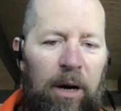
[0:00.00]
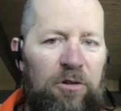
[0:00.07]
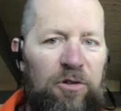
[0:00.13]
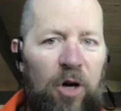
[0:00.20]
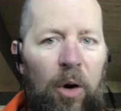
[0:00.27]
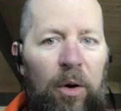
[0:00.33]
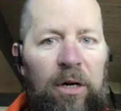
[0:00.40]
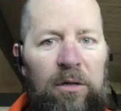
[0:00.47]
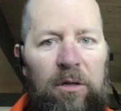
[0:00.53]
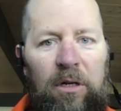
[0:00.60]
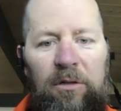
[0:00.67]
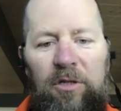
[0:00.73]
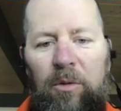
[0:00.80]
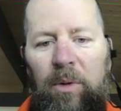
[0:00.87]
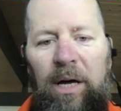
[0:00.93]
Arizona,
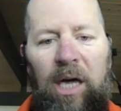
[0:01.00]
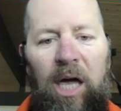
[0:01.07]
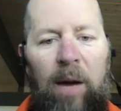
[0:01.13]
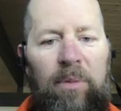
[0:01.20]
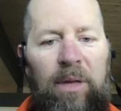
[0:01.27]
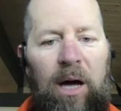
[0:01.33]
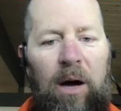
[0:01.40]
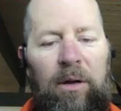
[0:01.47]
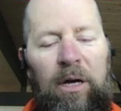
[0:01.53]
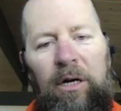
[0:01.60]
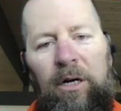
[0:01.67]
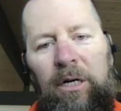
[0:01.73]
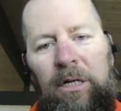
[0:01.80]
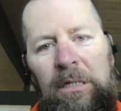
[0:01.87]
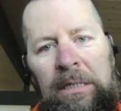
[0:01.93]
and so when I came down
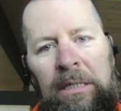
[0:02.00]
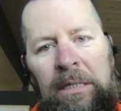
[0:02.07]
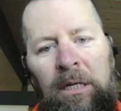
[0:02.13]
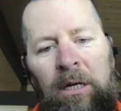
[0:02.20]
here,